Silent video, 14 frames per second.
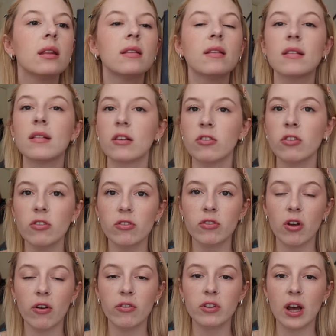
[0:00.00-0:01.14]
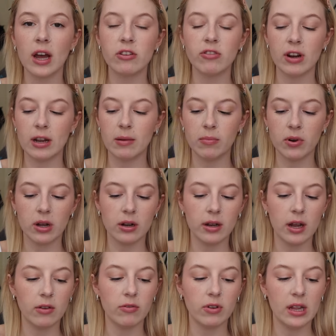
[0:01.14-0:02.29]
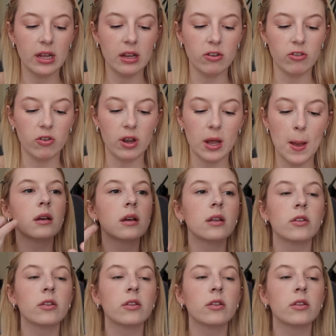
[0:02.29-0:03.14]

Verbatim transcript: This is such a soft hydrating product. I really enjoy it.